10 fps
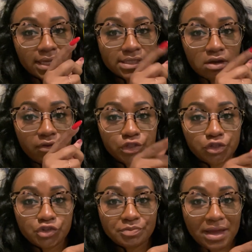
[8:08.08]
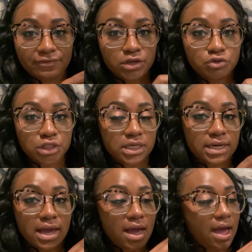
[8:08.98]
soft chews by
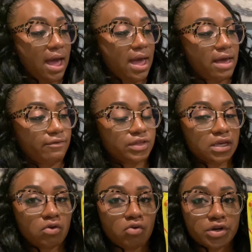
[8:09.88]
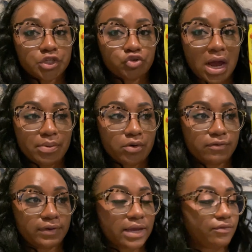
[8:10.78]
Fusion, I have the orange tropical
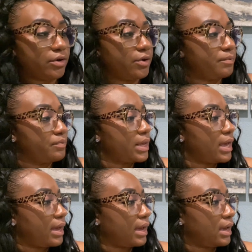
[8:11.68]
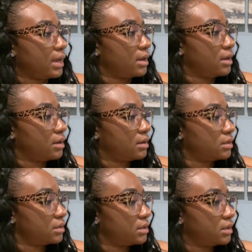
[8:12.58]
flavor,
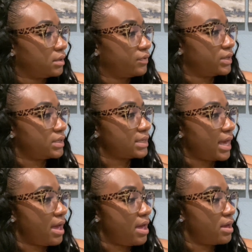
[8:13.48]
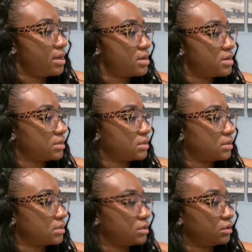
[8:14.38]
and this has